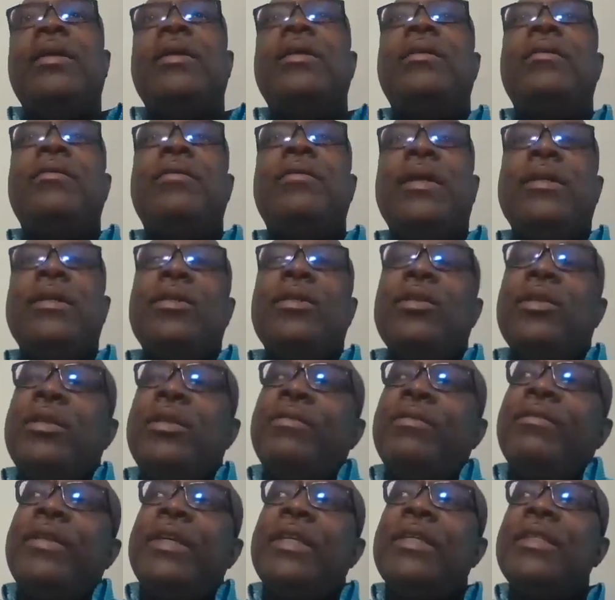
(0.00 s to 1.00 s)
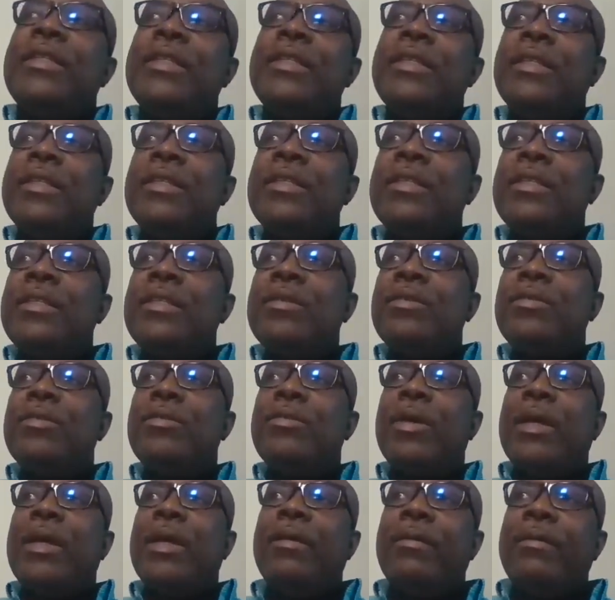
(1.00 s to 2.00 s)
well-known investors
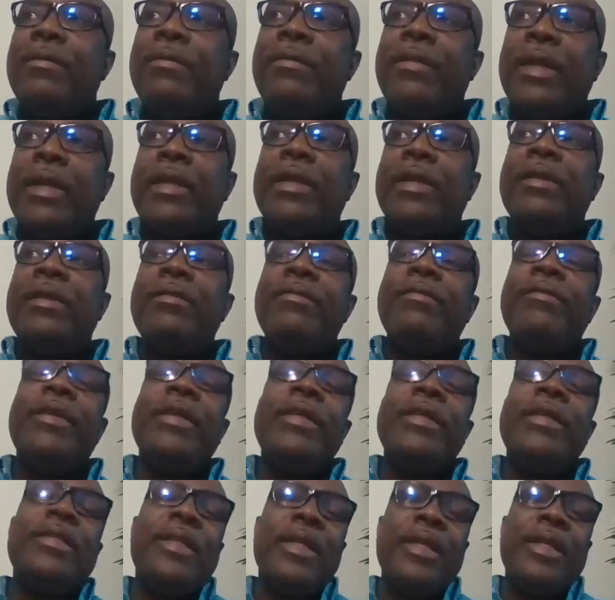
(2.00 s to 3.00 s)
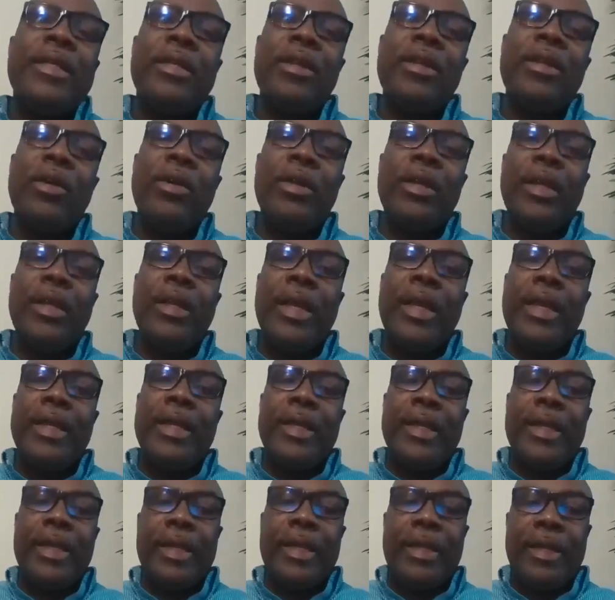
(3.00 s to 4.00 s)
who were very invested in online
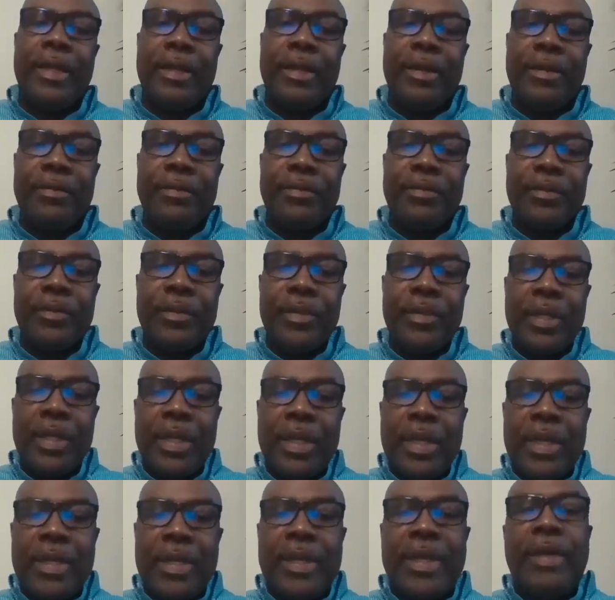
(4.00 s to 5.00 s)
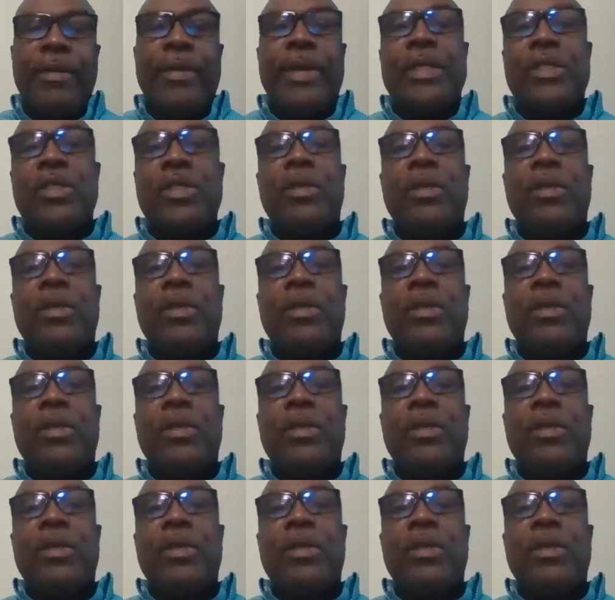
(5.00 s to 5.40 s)
learning. There were some